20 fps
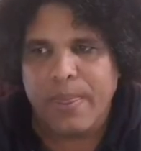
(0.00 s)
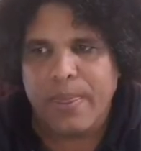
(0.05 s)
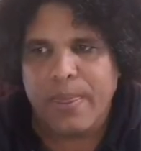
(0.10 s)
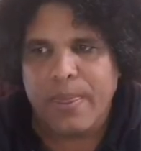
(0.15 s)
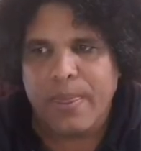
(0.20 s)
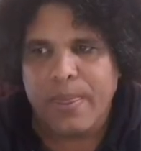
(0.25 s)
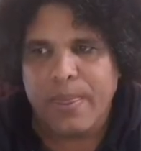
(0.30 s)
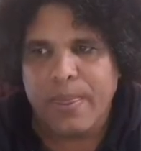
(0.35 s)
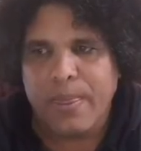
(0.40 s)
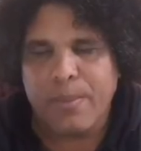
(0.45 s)

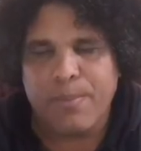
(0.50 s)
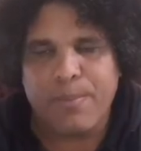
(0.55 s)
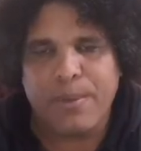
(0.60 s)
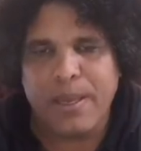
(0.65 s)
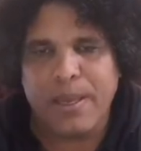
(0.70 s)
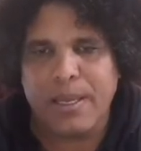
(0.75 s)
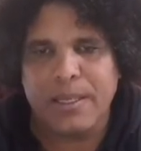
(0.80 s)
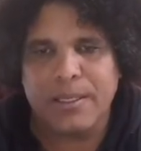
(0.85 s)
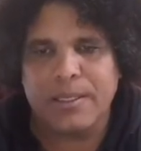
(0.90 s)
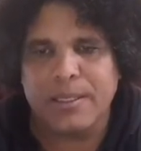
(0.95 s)
The
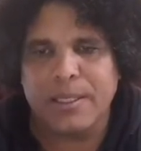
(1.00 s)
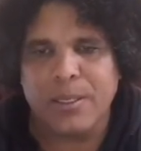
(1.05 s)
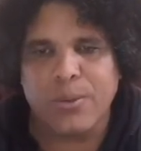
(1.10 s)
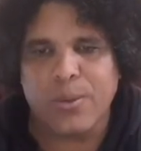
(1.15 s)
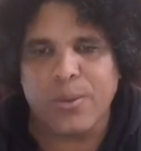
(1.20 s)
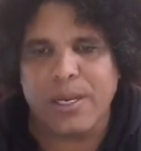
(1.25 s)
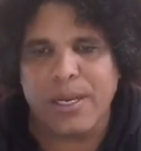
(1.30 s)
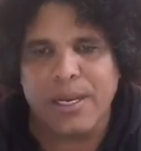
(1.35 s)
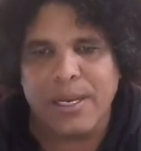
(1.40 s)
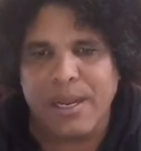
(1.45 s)
PNC would
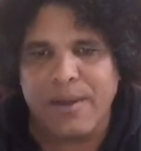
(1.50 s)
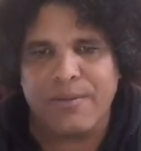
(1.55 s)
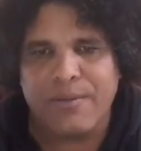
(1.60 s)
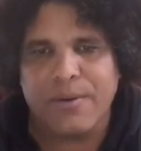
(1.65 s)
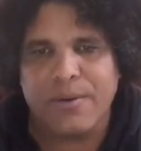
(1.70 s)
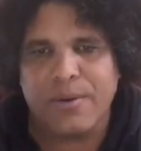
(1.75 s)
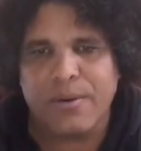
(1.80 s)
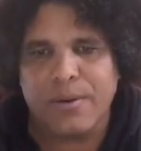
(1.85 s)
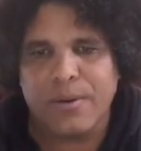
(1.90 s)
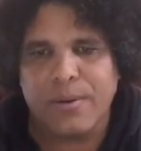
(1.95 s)
never.
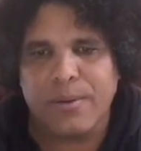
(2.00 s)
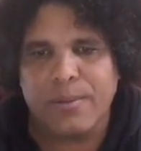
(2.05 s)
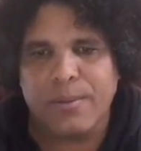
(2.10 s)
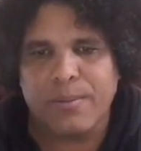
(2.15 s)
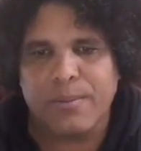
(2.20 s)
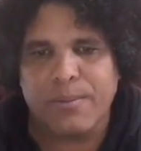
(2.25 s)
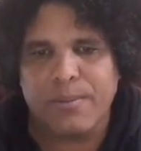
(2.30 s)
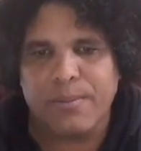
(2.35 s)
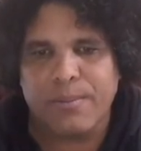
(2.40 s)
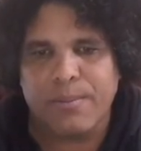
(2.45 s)

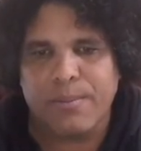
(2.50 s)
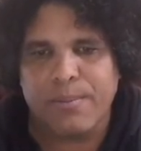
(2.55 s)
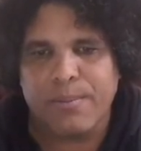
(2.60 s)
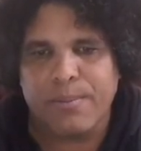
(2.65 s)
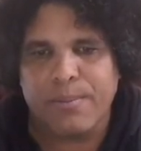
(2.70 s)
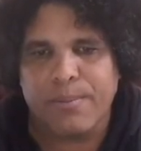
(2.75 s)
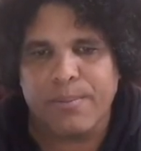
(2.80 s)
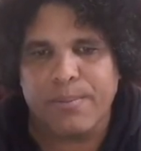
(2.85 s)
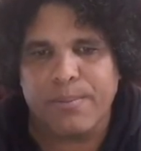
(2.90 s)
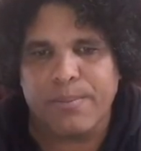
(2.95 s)

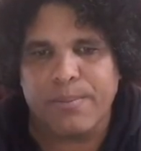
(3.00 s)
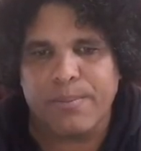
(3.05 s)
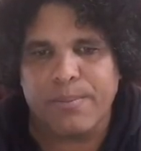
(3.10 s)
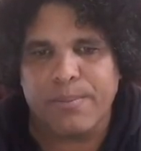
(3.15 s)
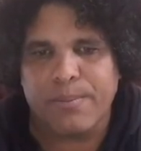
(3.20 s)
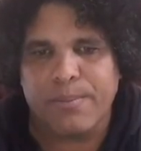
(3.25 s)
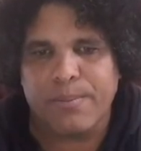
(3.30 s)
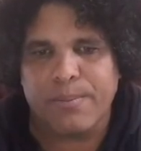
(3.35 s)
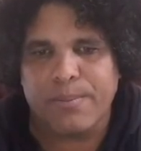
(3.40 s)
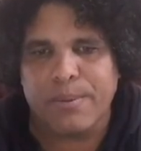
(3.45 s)

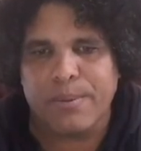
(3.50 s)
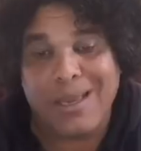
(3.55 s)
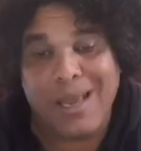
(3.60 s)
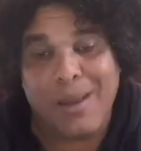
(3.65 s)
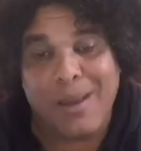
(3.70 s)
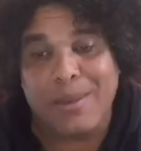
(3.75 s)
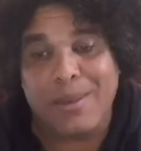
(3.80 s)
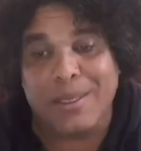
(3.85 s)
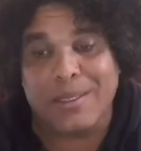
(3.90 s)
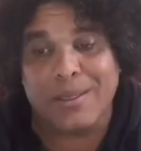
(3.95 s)
They can't
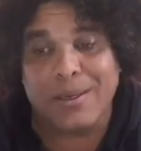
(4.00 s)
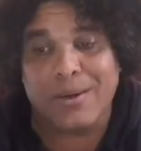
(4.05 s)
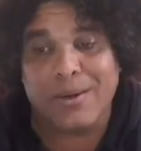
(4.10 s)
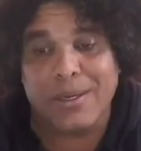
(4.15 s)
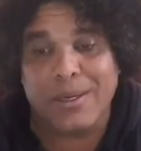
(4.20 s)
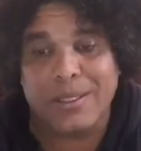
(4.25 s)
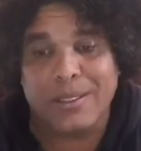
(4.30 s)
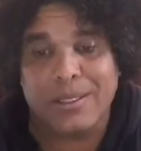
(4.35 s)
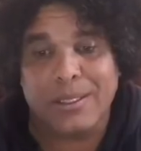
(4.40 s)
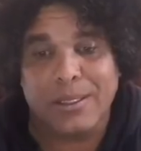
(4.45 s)
be so crazy.